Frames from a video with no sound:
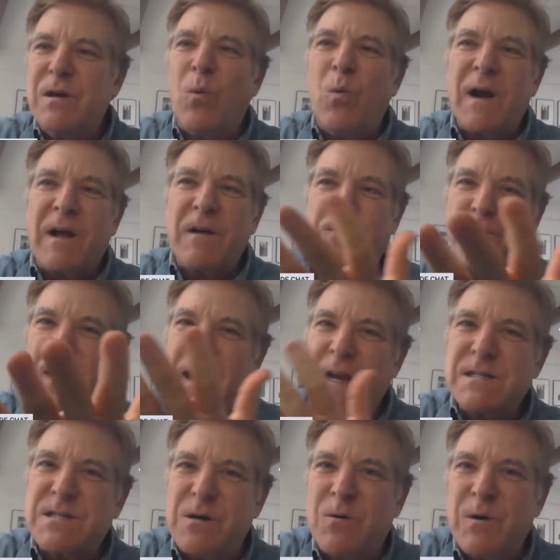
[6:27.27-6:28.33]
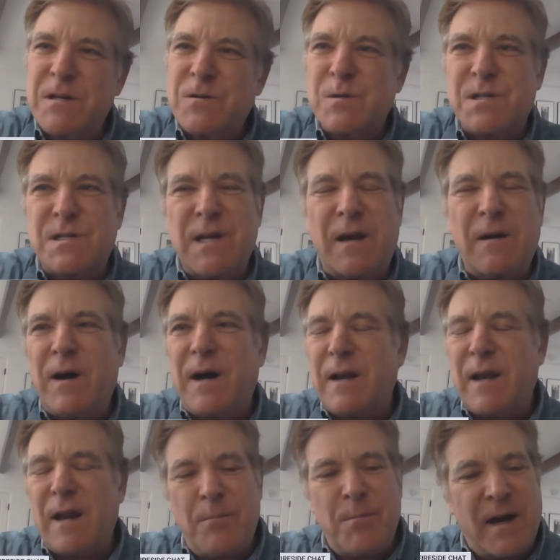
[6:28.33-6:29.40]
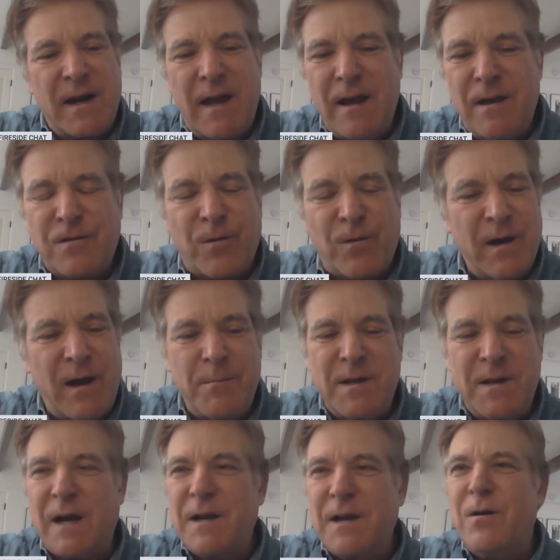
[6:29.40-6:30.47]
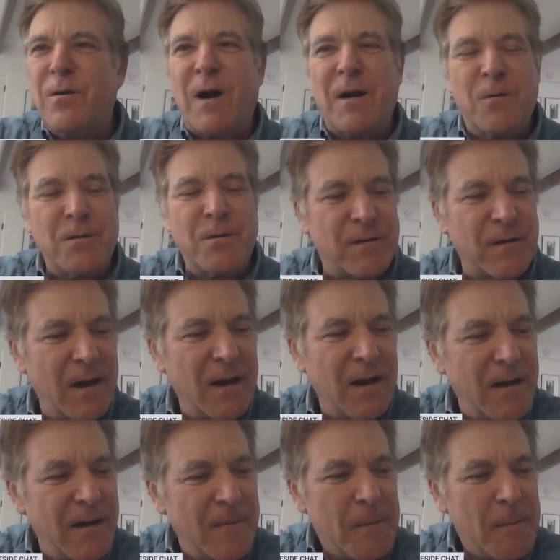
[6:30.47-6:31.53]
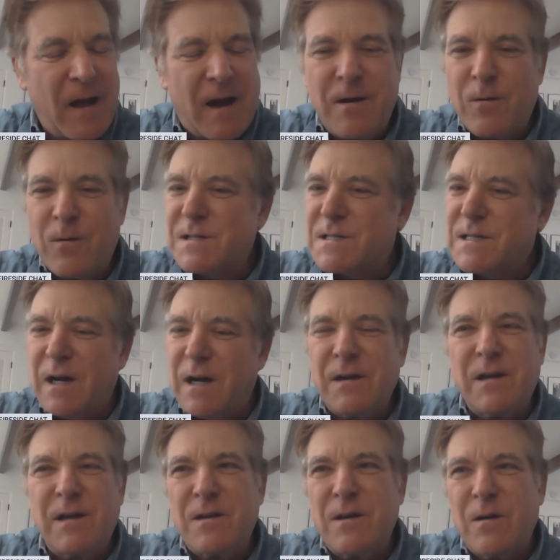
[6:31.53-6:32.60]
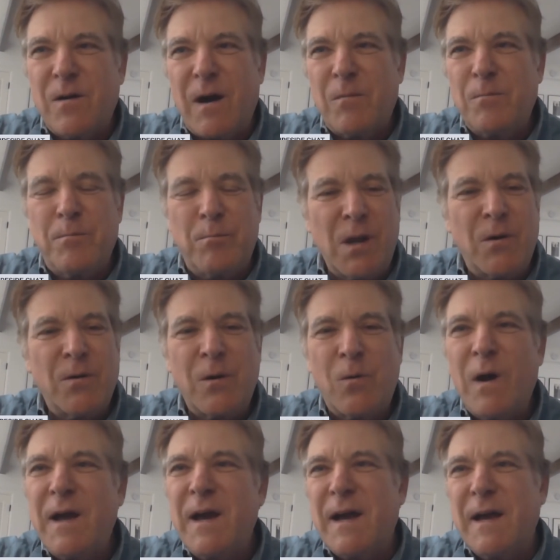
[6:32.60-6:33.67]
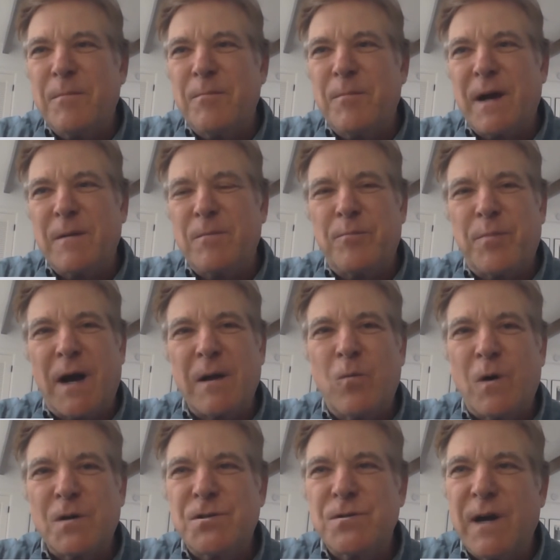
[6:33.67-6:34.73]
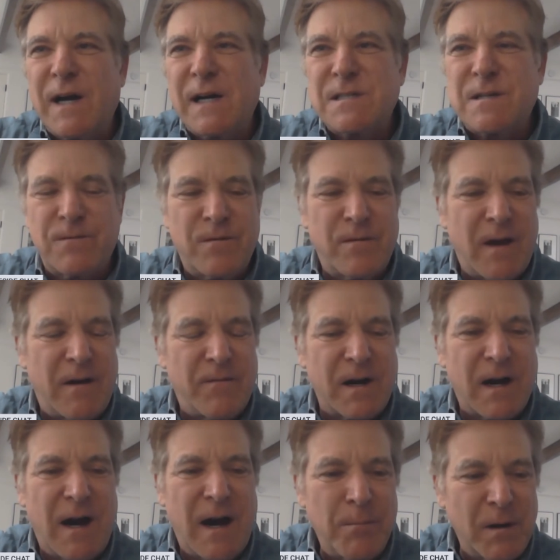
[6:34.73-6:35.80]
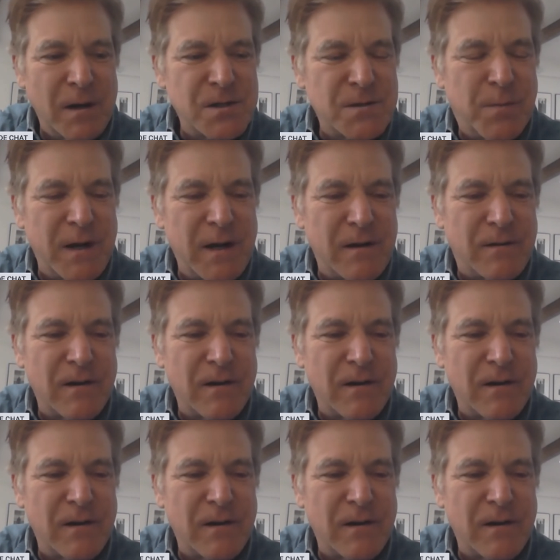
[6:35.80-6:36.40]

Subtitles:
what I find so interesting about Esri, I mean, I know I always tell you, how blown away I am by what you guys have accomplished, but